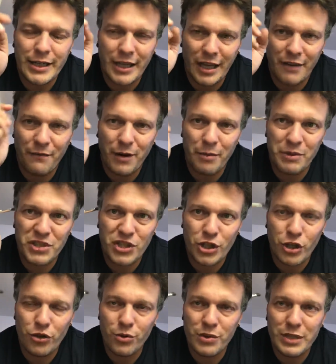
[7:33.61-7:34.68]
if I was to
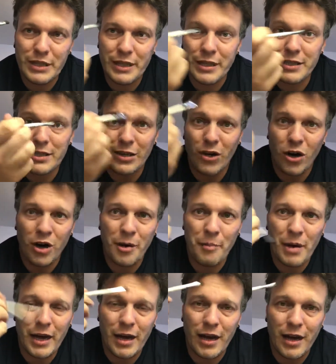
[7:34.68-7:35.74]
use this on
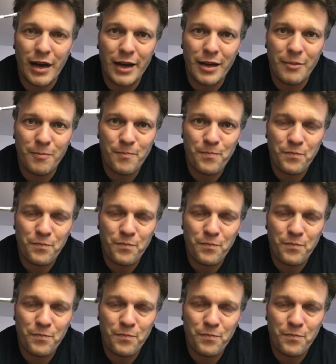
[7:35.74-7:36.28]
my eye